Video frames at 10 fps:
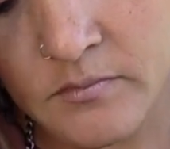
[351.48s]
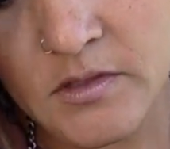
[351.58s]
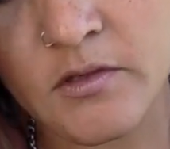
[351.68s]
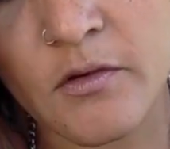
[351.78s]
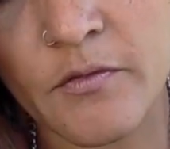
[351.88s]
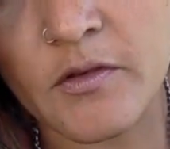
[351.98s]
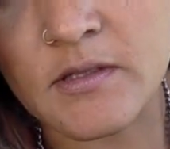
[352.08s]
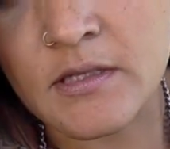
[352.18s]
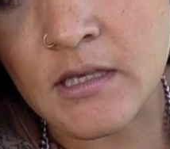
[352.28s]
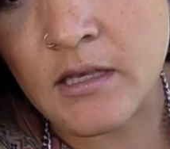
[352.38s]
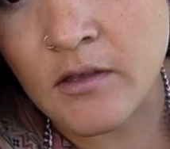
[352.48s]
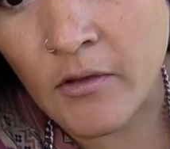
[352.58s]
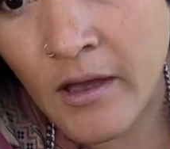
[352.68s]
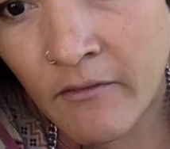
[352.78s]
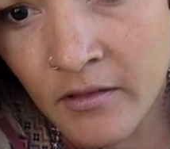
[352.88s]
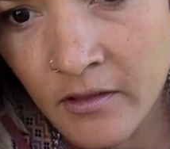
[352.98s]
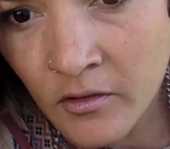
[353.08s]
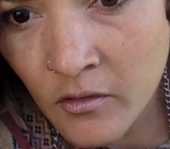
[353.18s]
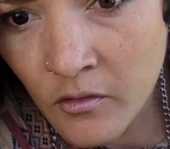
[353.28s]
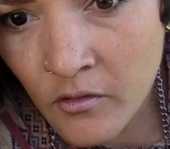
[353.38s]
So if you see, you have a
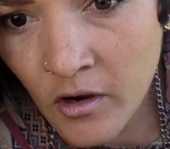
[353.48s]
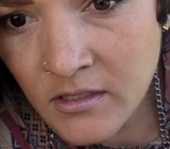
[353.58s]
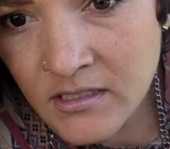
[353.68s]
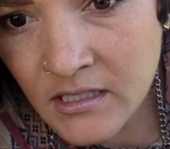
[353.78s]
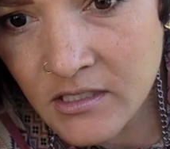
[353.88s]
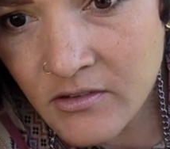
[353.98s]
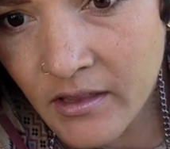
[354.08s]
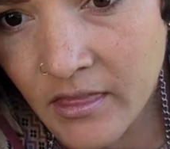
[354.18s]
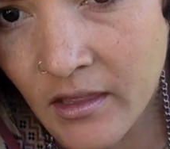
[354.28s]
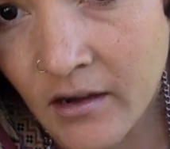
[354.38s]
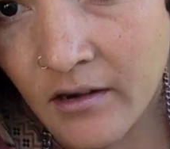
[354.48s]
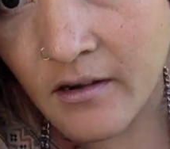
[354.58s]
little cross stitch right there.